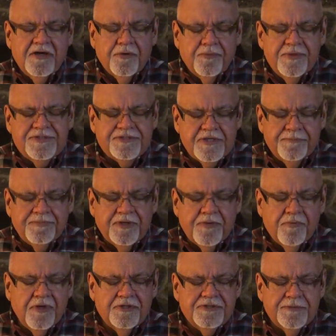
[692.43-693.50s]
We simply
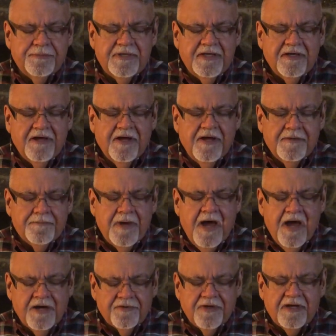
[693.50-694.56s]
want to be
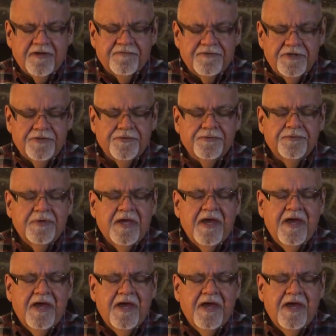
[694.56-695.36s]
honoring of you